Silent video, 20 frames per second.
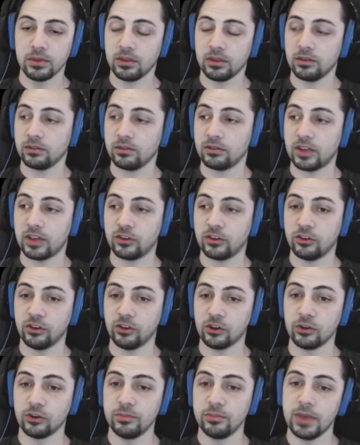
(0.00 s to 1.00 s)
You said
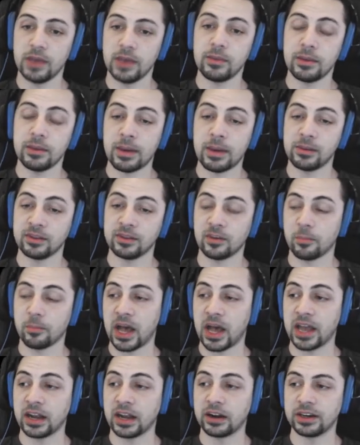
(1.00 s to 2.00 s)
2. Maybe it's a
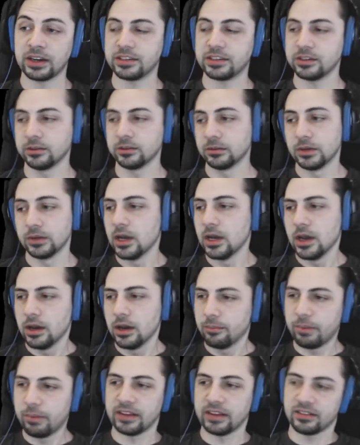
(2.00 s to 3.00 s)
binary 2,
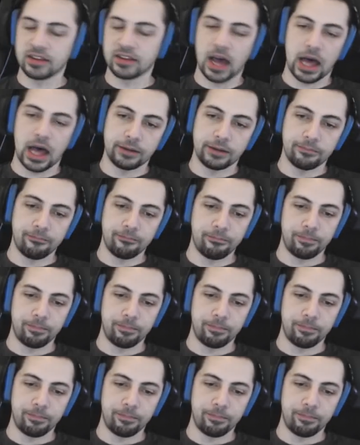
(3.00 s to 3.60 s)
but it's not.